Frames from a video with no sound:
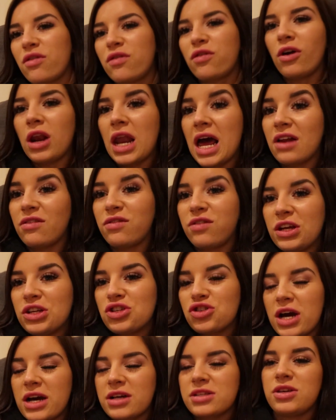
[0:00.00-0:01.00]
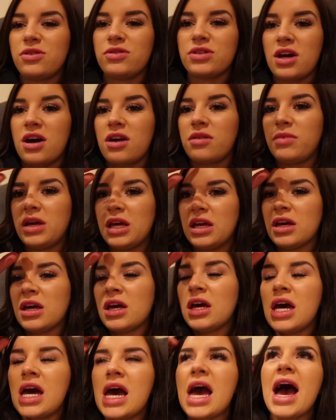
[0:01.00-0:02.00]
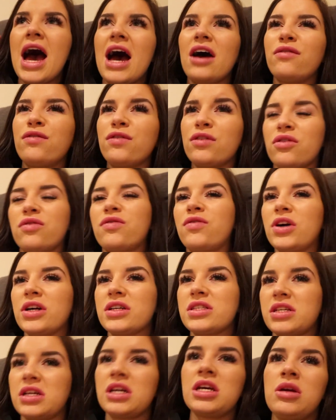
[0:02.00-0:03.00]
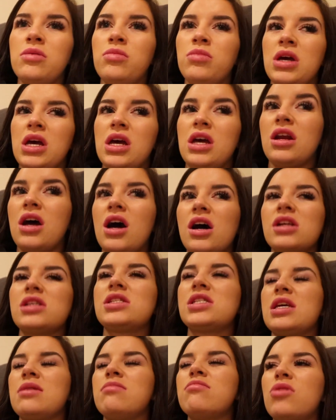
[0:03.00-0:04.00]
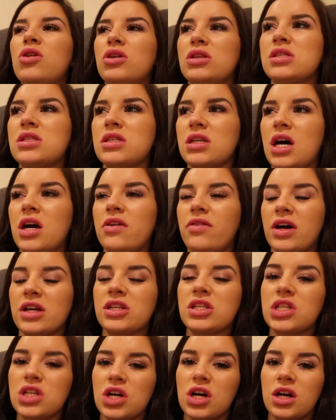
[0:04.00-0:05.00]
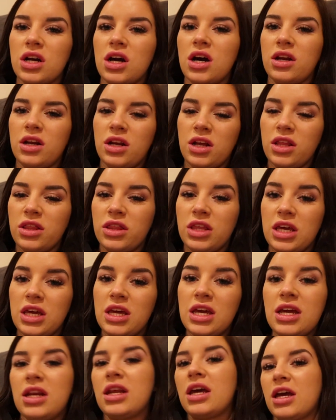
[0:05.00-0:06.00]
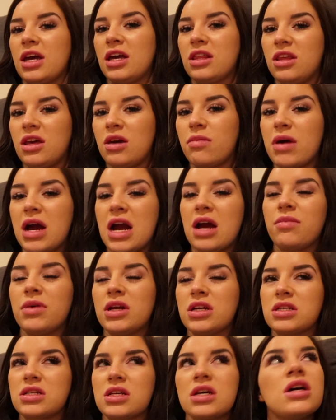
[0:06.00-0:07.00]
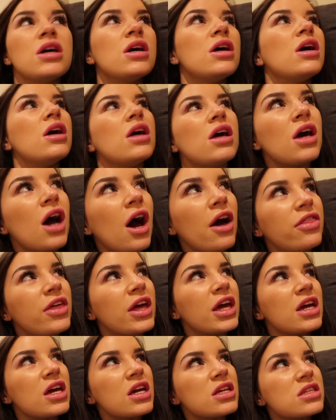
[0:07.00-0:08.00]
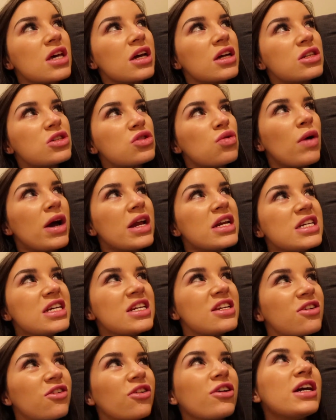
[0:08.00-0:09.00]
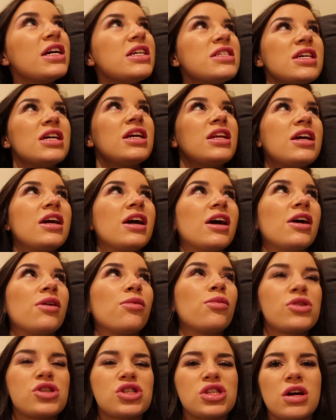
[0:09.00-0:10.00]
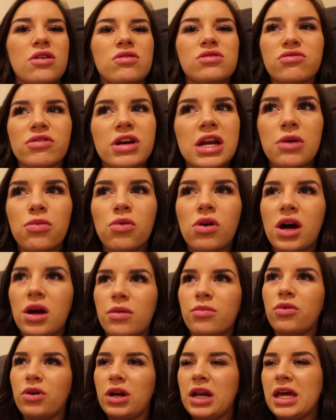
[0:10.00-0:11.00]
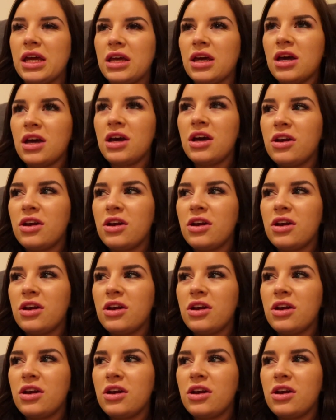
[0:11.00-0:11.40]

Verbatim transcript: a full Alphalete tracksuit on me. And for the first time in honestly months, I've had to turn on the heating in the apartment I think it's like 20 degrees in here, which sounds really warm, but like